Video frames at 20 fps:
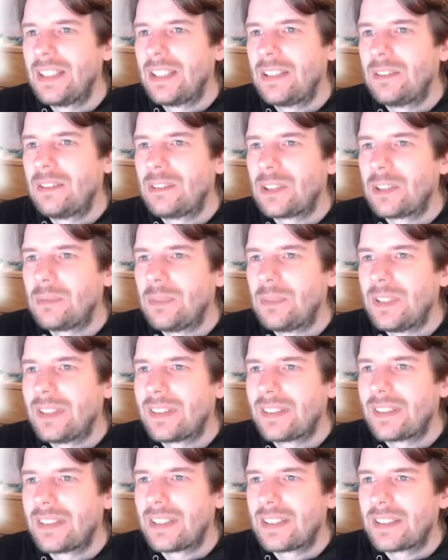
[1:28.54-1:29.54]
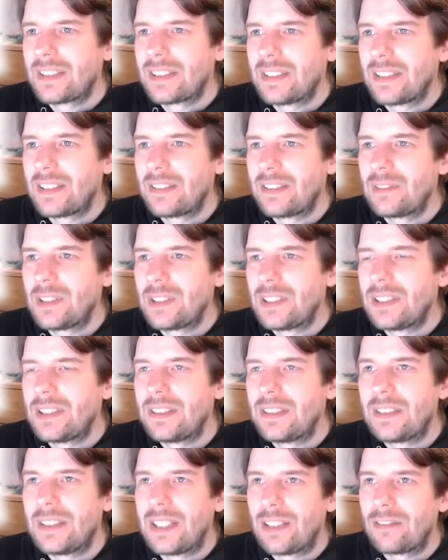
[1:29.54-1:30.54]
which means that uh,
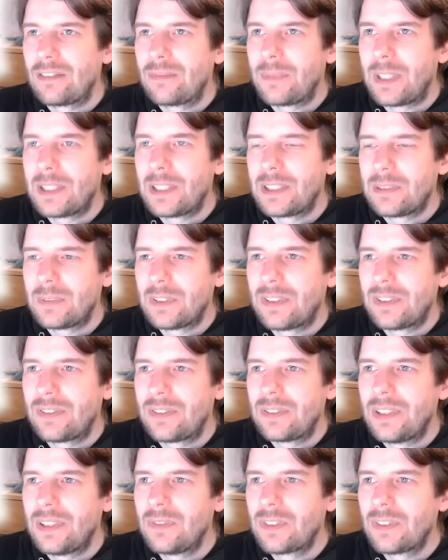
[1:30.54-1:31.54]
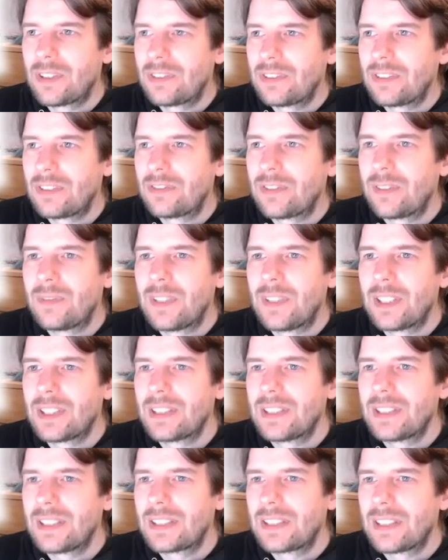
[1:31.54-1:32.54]
we have multiple streams of
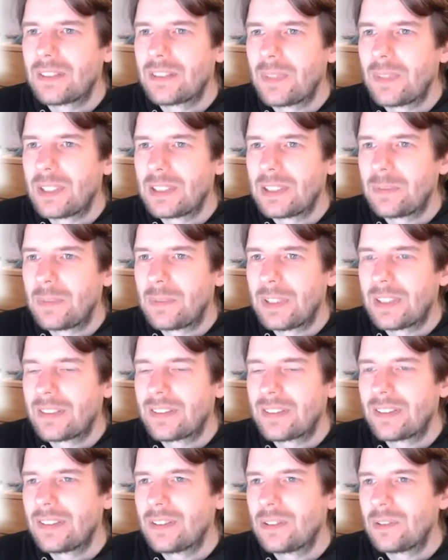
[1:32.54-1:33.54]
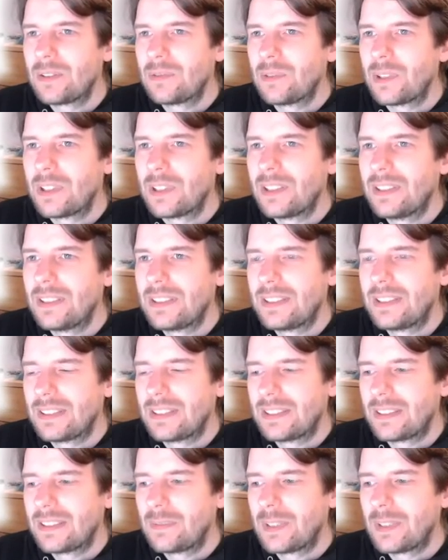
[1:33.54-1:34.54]
information that get multiplexed into one
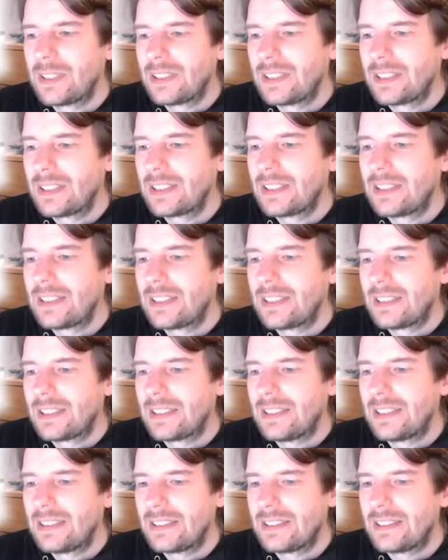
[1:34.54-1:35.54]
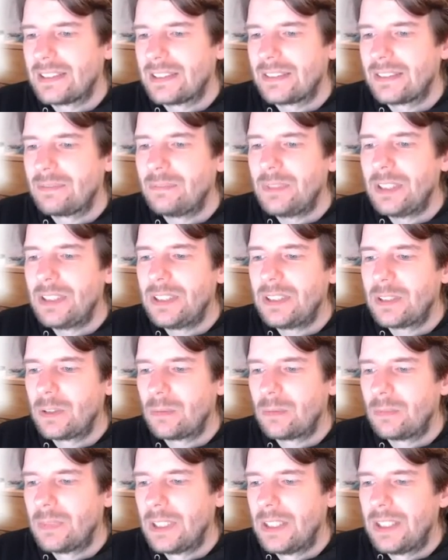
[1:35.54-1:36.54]
uh, particular
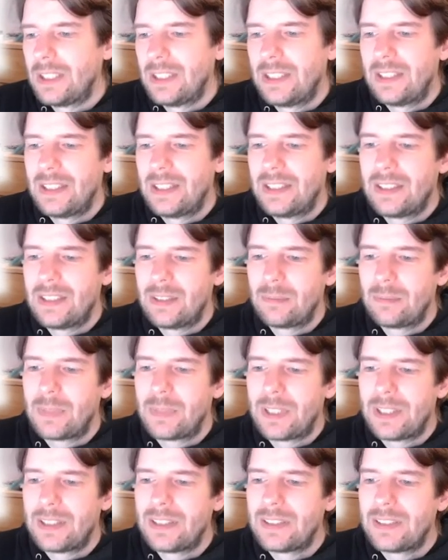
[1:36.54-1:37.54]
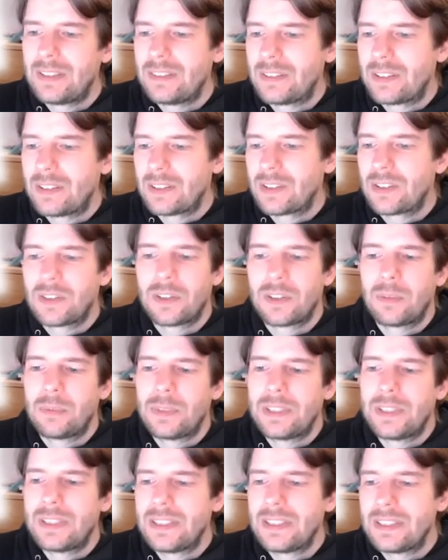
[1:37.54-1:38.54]
medium by
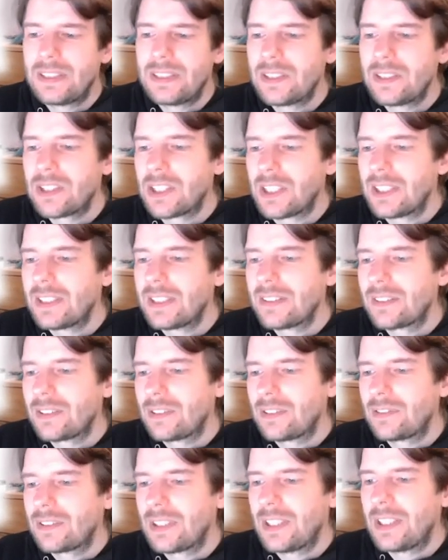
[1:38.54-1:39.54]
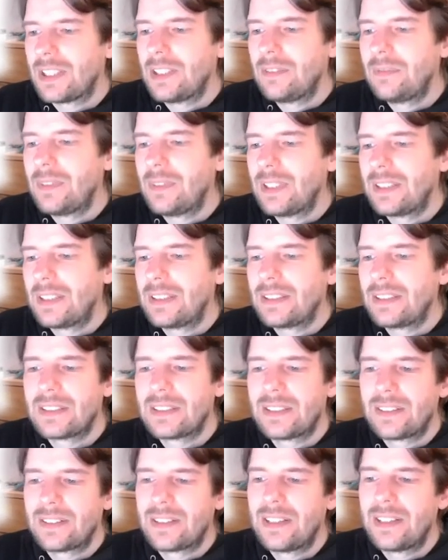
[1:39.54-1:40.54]
chopping it in chunks of time and
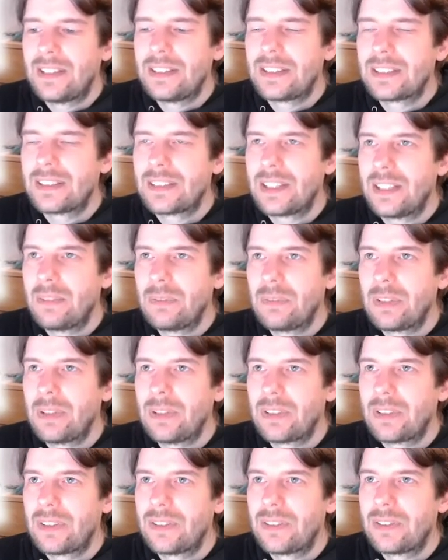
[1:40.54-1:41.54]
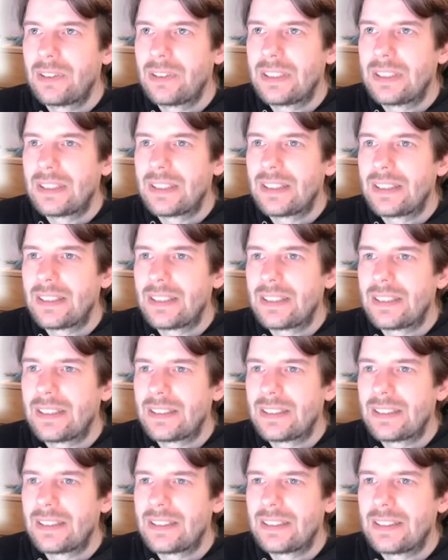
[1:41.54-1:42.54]
assigning time slots to it, and
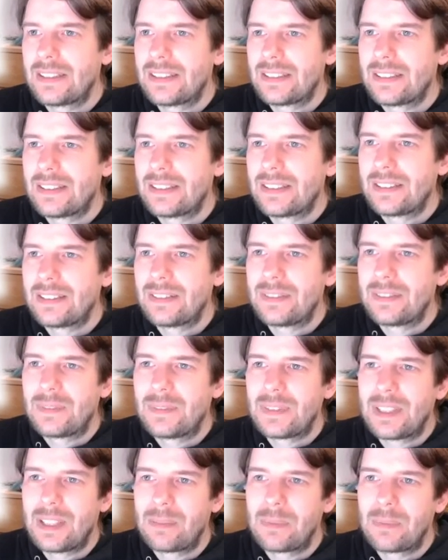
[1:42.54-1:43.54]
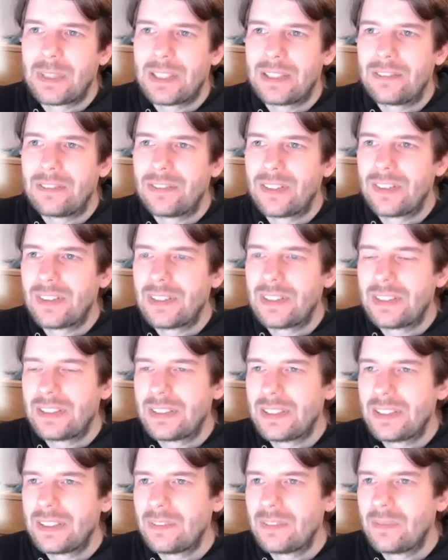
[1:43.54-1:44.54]
then uh, thereby
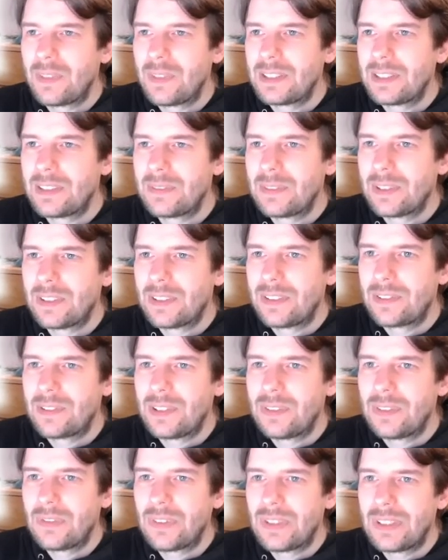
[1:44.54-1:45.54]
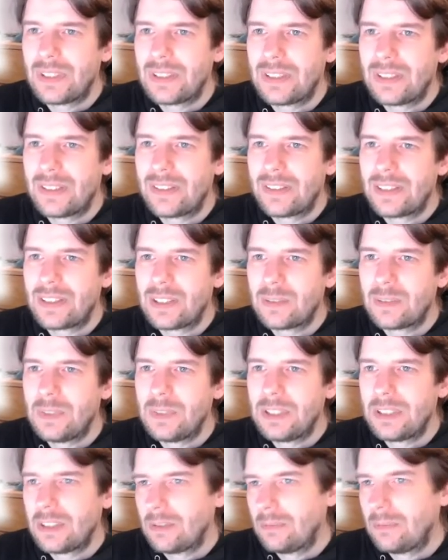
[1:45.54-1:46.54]
facilitating multiple streams in, in a single
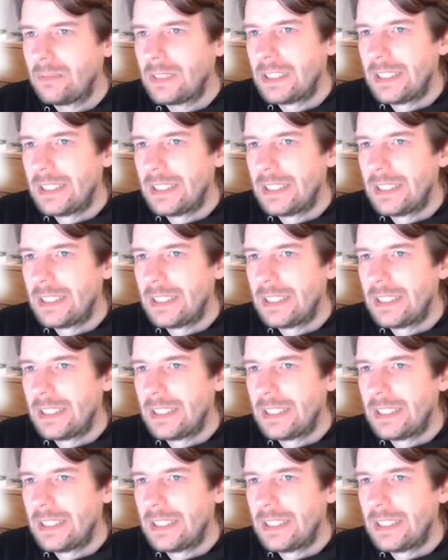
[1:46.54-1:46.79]
medium.